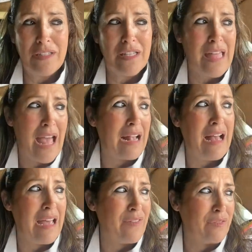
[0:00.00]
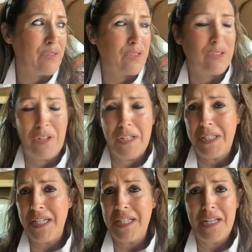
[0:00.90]
at that kind of
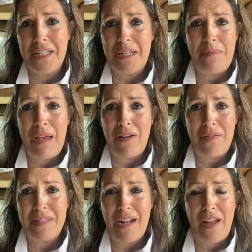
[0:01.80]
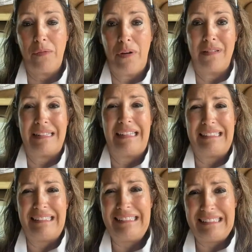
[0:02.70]
crusty and dusty man on the side of the road. It's like,
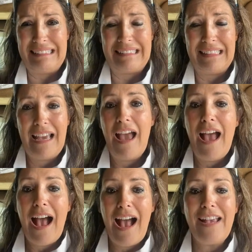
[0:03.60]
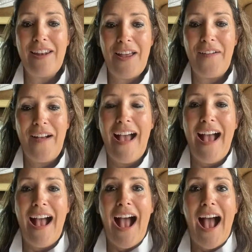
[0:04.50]
ugh, you know.
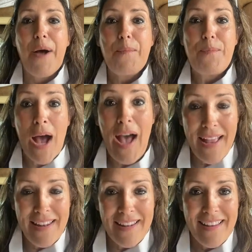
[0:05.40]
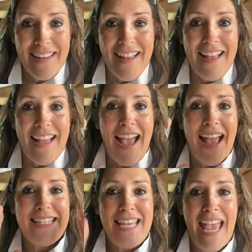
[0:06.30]
But
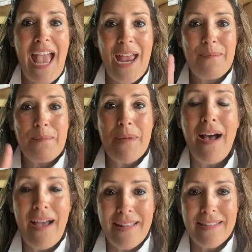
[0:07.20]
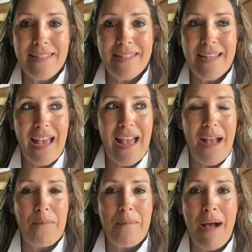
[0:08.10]
at 10 months,
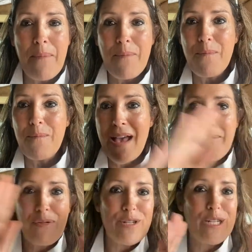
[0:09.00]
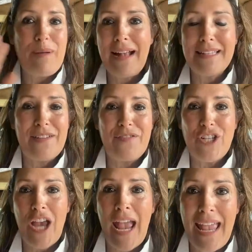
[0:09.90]
my perspective
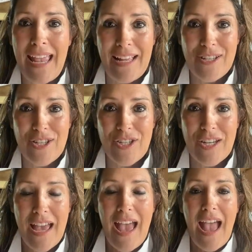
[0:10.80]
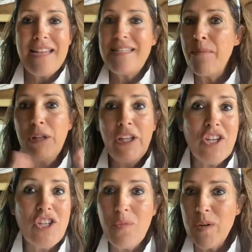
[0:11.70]
changed, and
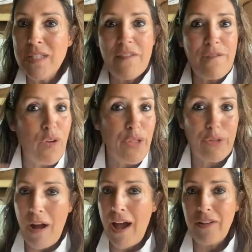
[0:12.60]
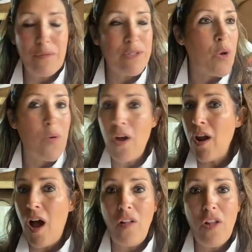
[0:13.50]
demolition was in full throttle. It was going on
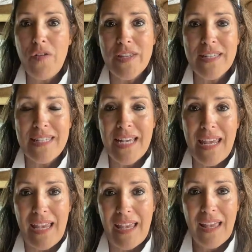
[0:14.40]
all over the city.